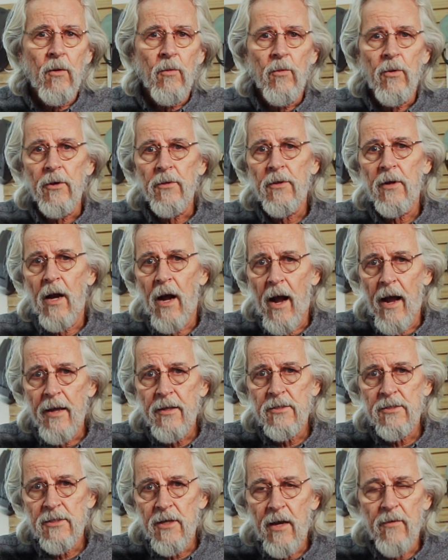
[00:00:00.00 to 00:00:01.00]
with an
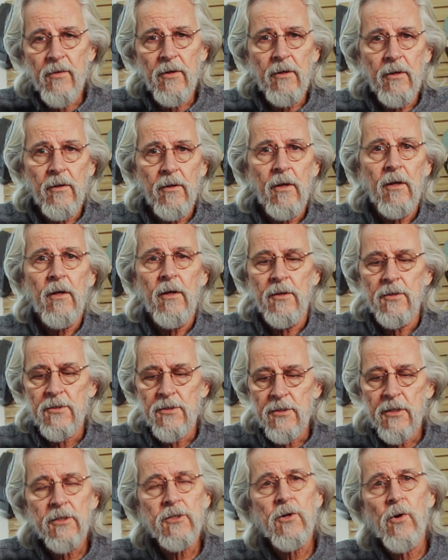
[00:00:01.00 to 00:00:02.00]
i7
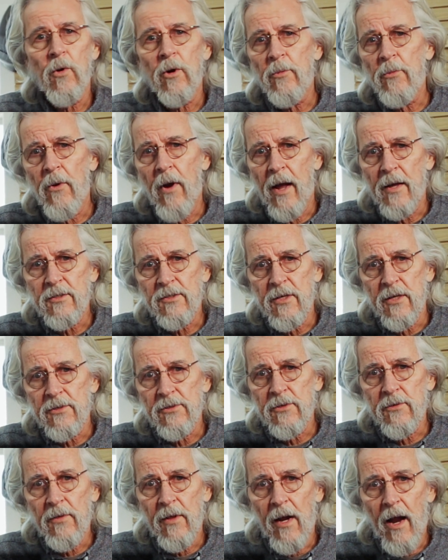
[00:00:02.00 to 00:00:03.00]
six core
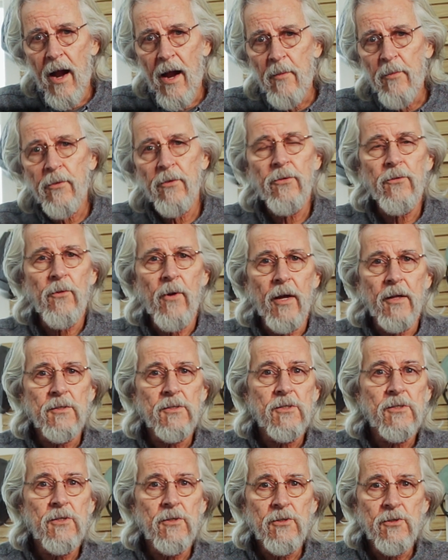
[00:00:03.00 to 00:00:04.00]
processor that
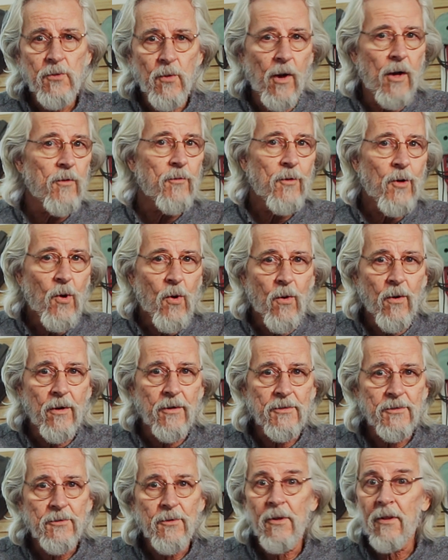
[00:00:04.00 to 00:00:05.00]
hyperthreads to 12
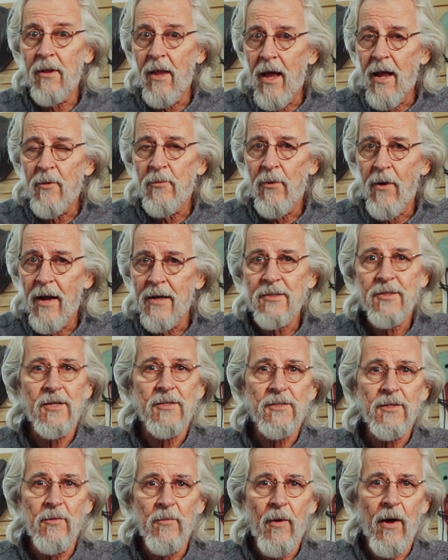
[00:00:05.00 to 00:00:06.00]
cores. So a lot of
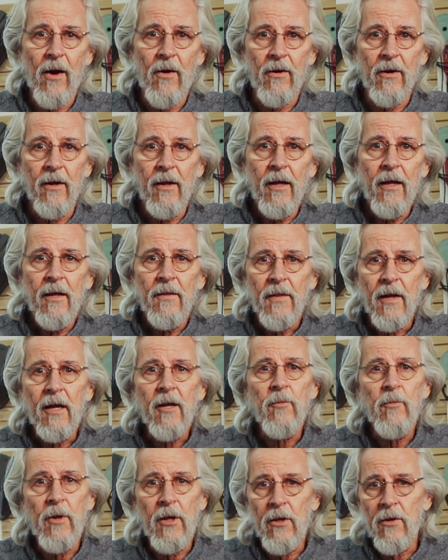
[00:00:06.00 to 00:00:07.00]
processing power that
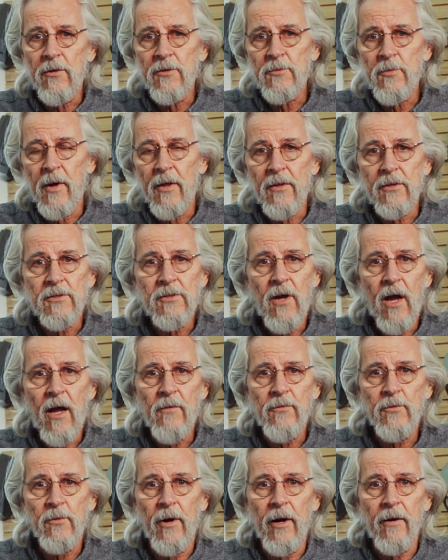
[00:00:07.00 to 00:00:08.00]
can be used by the
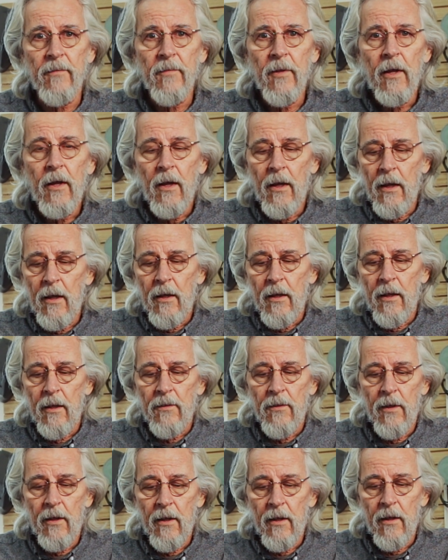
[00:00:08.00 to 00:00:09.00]
software.
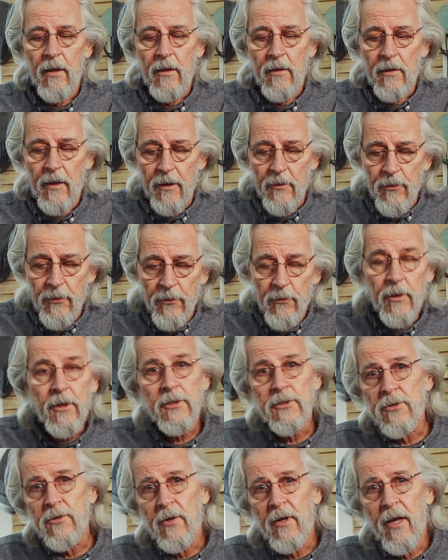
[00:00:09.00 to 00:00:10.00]
The got
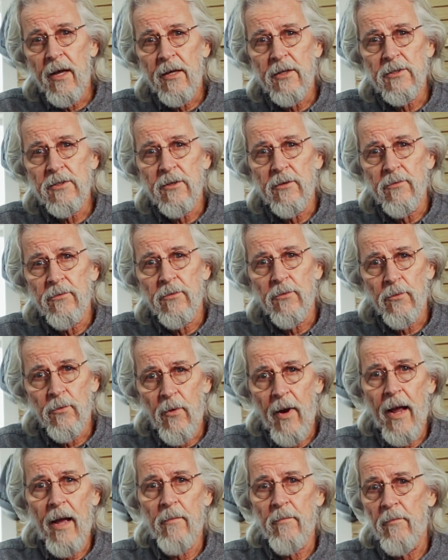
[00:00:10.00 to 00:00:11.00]
32 gigs of
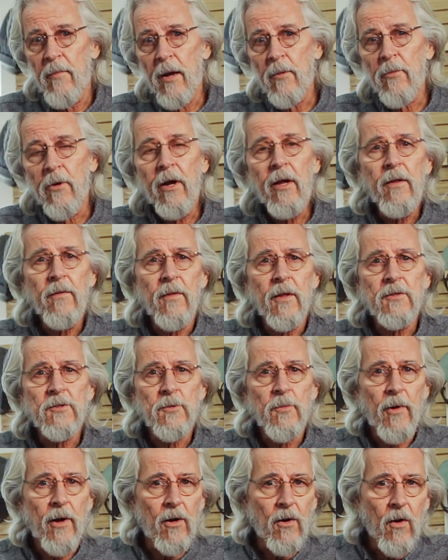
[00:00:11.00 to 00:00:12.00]
RAM memory. That's
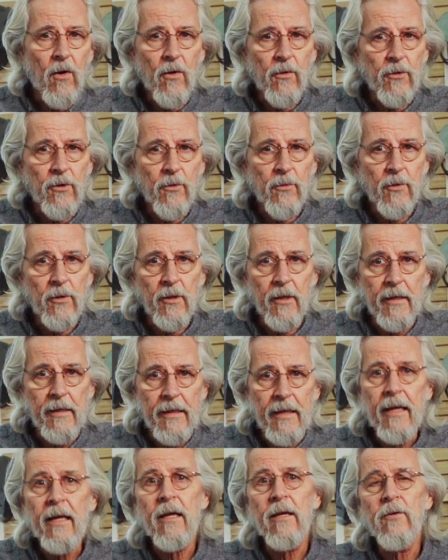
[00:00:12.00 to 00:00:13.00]
about all you really
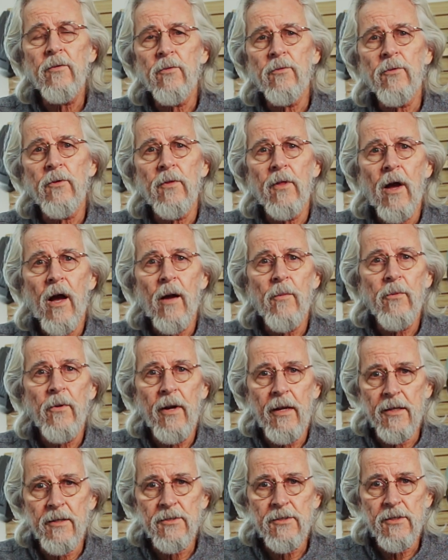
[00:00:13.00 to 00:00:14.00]
need for the
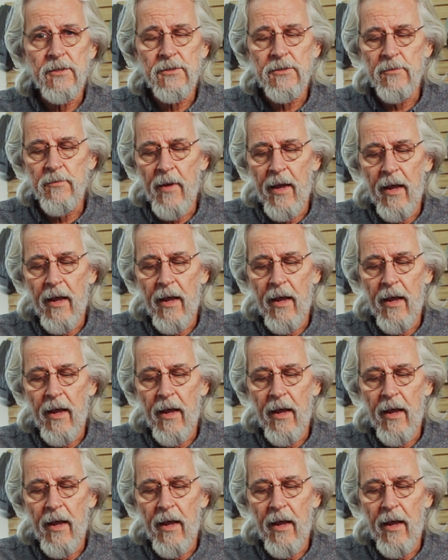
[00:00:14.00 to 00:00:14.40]
operating system